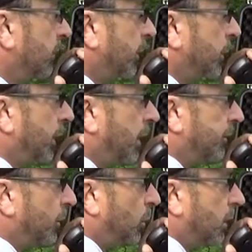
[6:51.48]
November
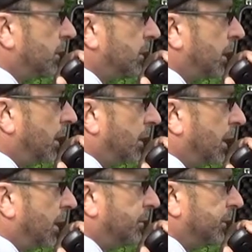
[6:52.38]
Alpha 1, Sierra
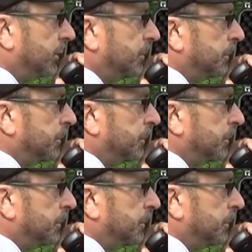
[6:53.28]
Alpha.